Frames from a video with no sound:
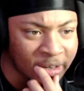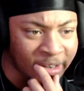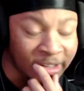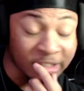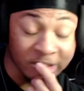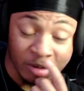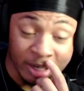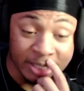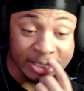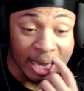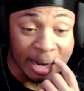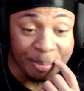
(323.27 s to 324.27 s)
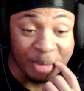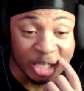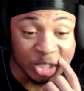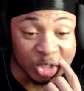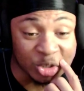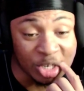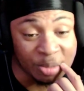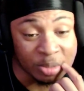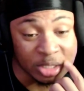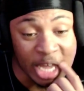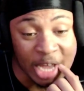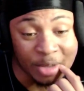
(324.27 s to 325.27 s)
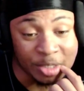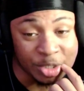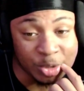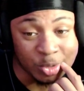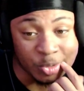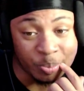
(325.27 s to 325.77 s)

It's crazy how the mainstream is now just using